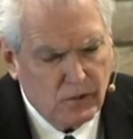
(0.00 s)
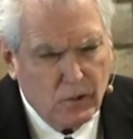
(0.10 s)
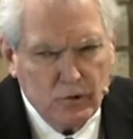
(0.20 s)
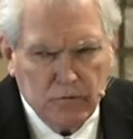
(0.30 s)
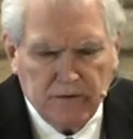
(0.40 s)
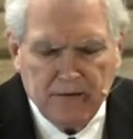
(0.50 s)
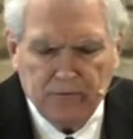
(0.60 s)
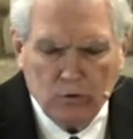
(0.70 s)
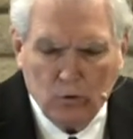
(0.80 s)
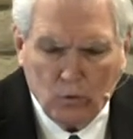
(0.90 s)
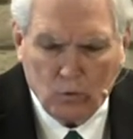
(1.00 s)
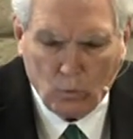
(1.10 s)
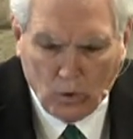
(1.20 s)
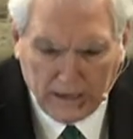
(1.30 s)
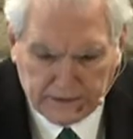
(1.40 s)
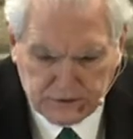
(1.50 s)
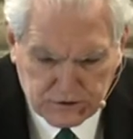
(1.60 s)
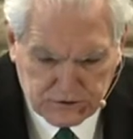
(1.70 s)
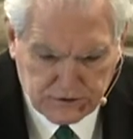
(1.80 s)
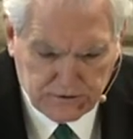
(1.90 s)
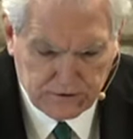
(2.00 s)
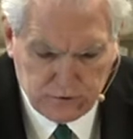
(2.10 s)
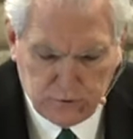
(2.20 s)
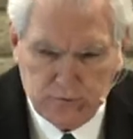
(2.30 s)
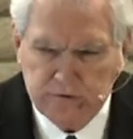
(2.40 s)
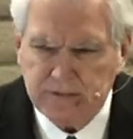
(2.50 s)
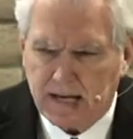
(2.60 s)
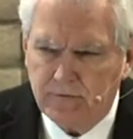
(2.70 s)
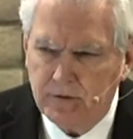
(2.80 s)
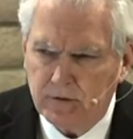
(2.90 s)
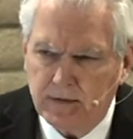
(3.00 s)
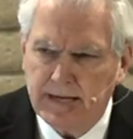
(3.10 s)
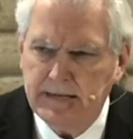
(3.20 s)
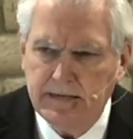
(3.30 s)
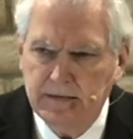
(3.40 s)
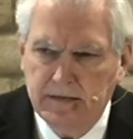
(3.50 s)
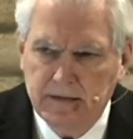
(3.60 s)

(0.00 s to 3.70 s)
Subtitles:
or you've ever watched the news after a